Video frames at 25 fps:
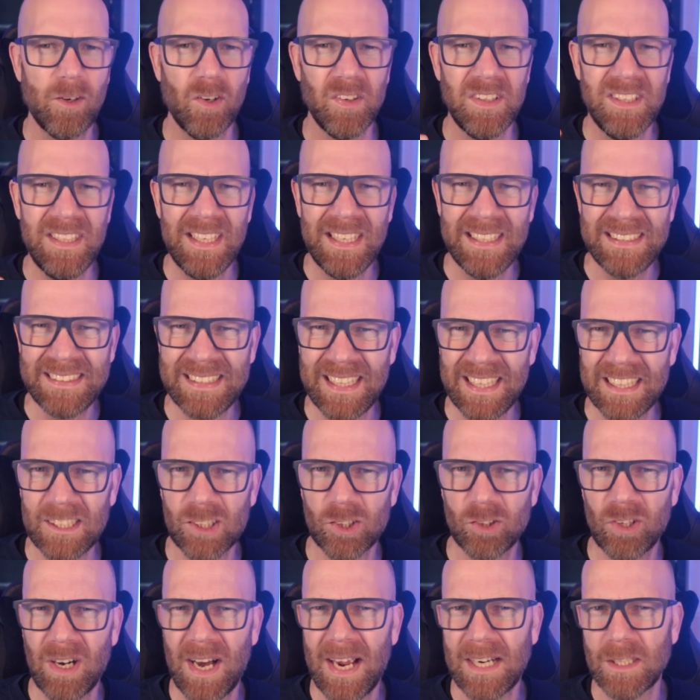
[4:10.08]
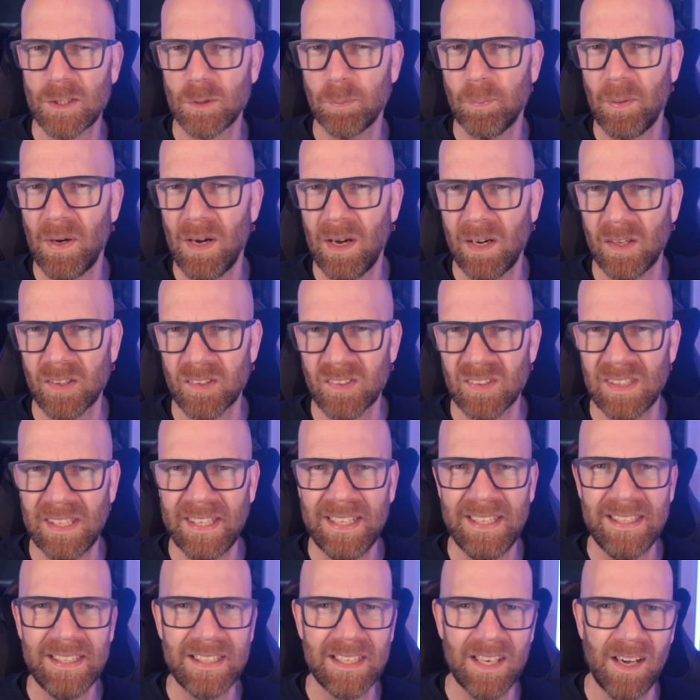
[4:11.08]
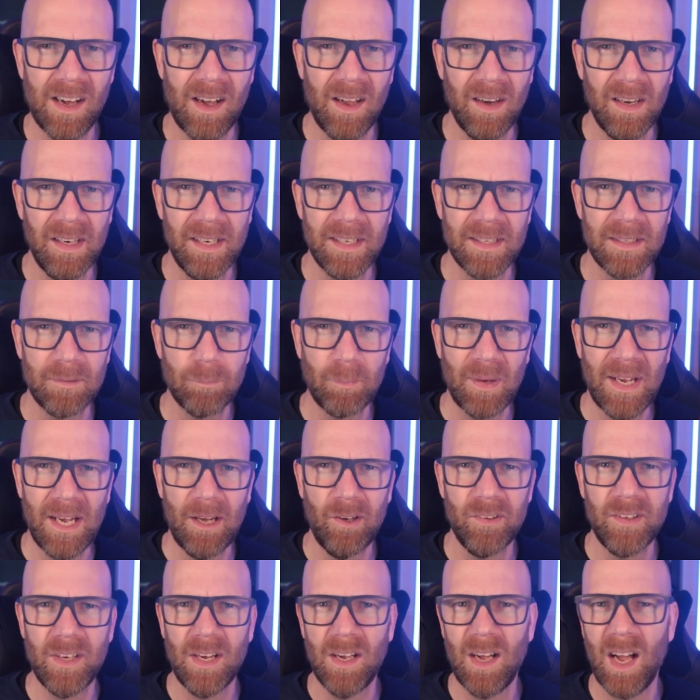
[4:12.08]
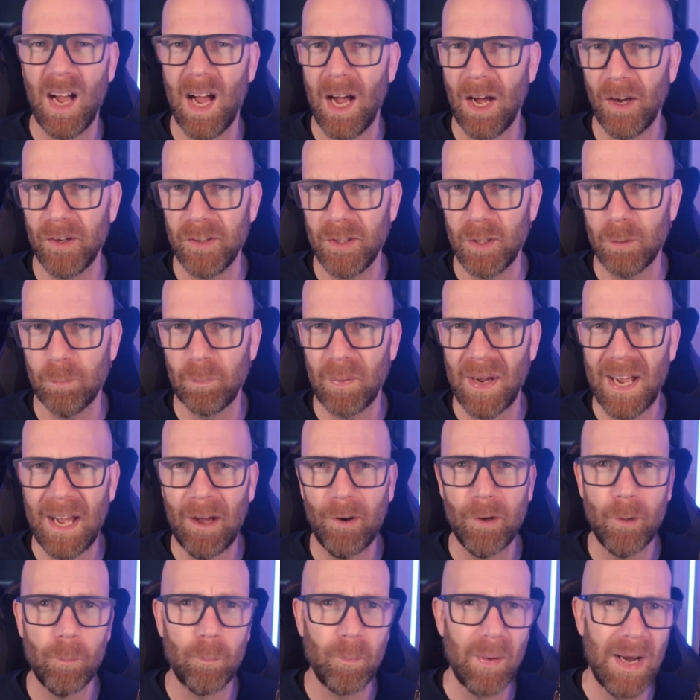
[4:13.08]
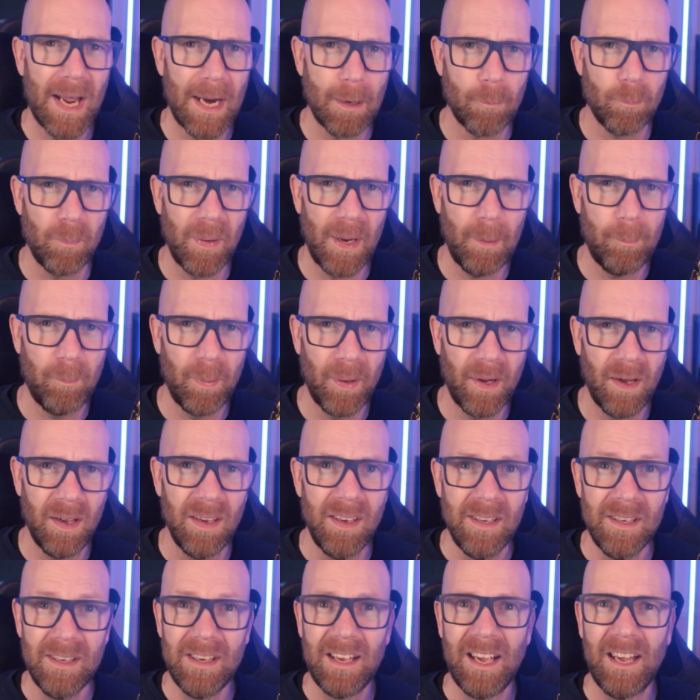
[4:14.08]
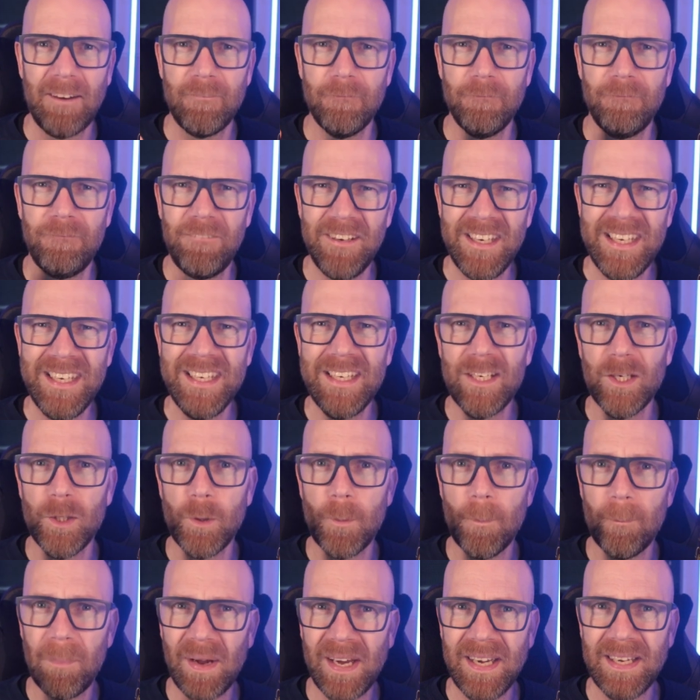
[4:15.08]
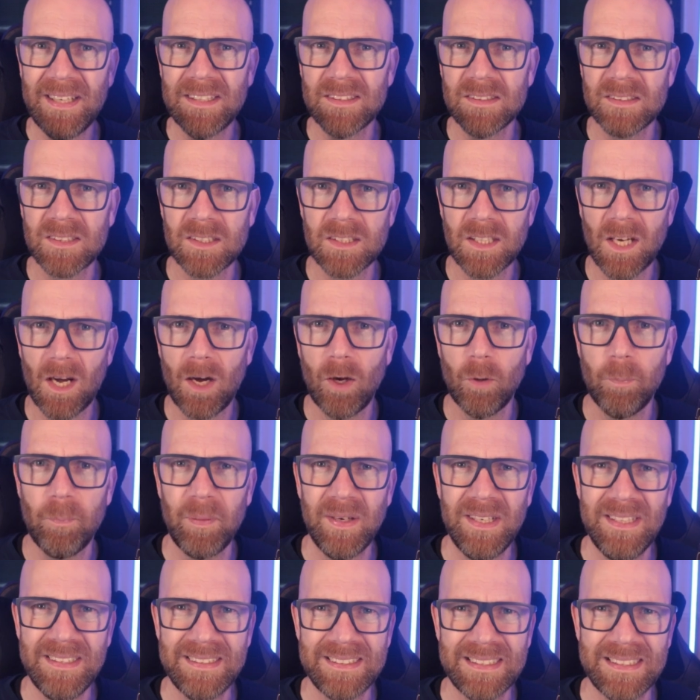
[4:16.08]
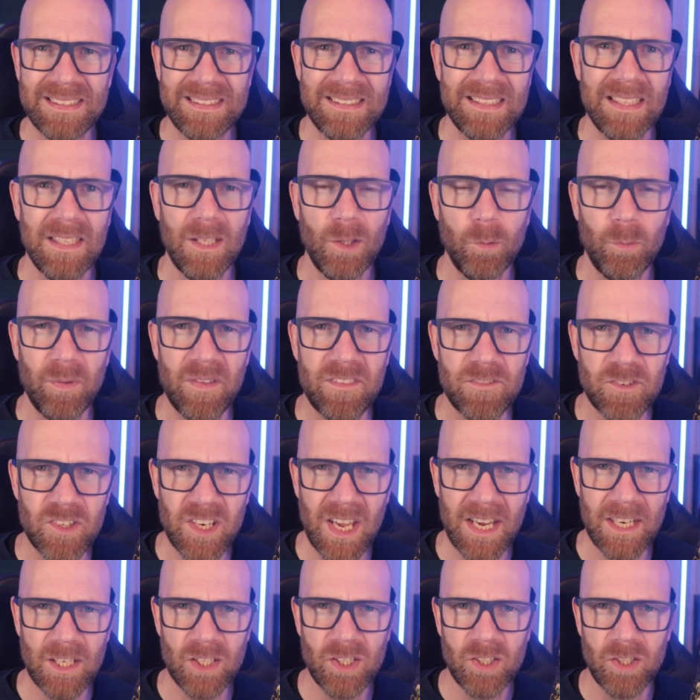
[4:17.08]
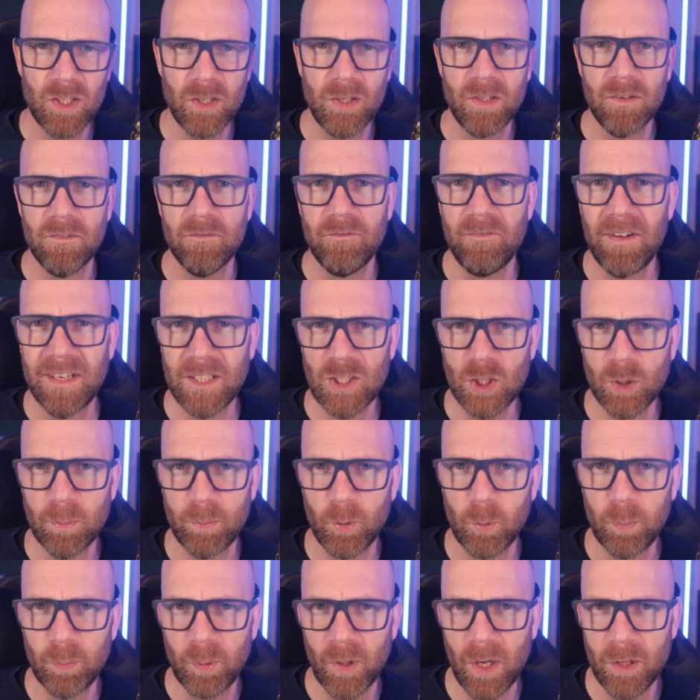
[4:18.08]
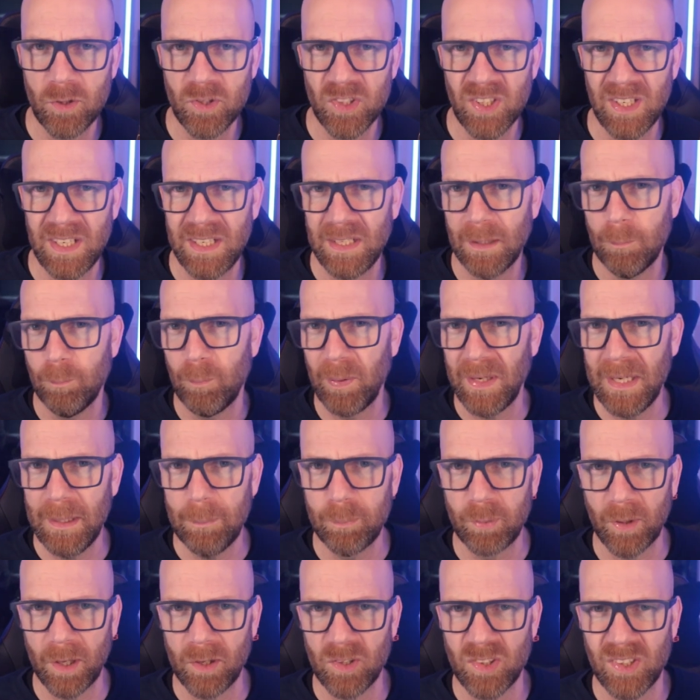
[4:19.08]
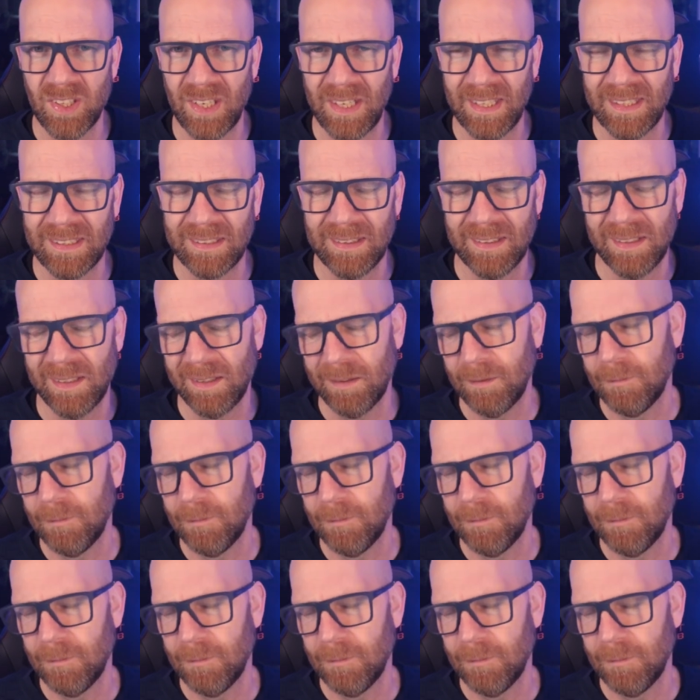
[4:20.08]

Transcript: you've got yeast extract, parsley, garlic powder, onion powder, black pepper, and vegan bacon-style pieces with textured vegetable protein and pea protein.